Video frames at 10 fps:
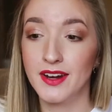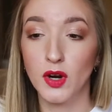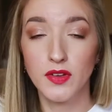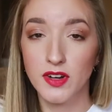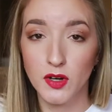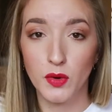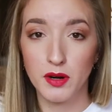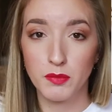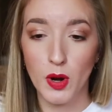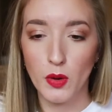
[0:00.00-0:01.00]
I don't even need to
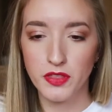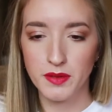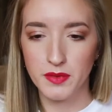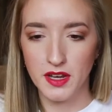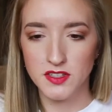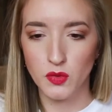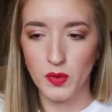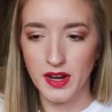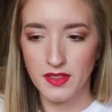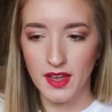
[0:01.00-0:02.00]
wear a bra with them because the
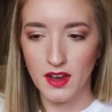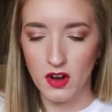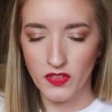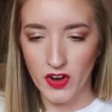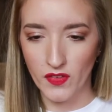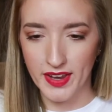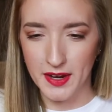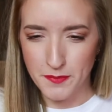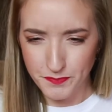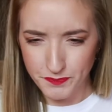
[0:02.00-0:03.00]
way they are, they're like,